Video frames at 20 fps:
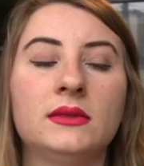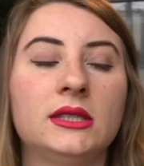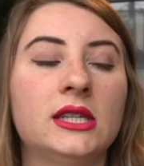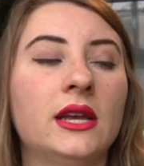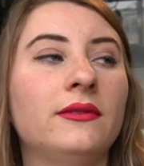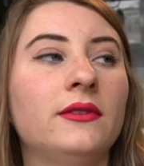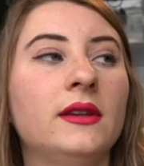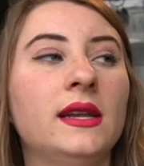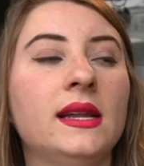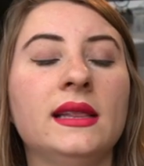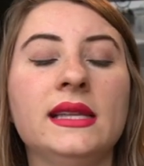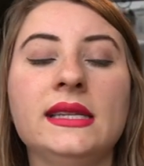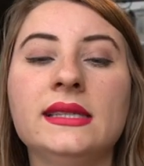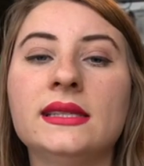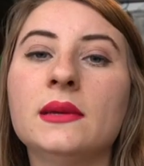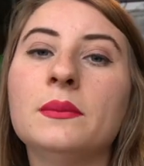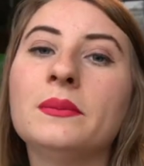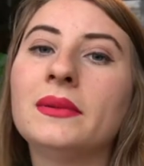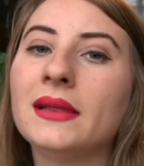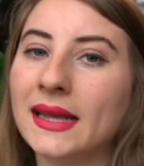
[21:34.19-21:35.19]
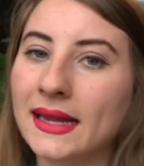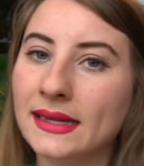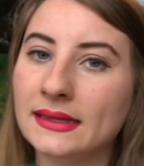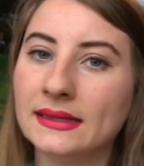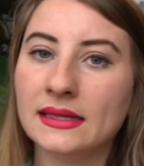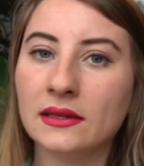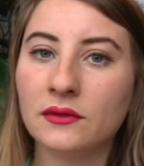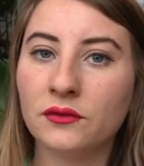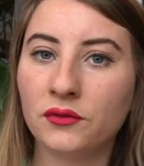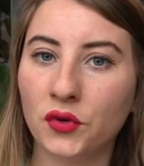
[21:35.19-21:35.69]
Definitely some
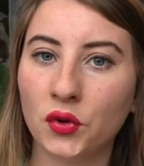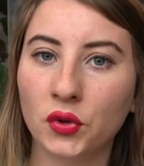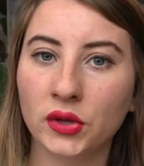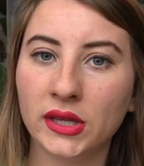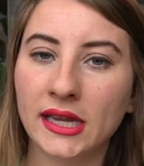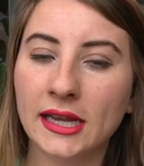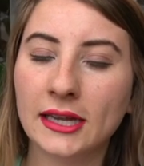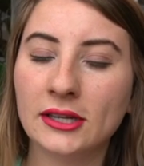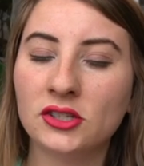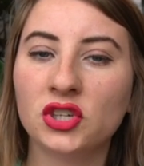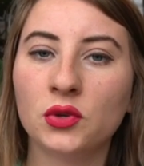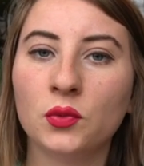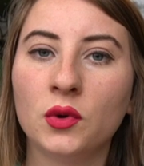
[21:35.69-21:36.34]
plants and foliage.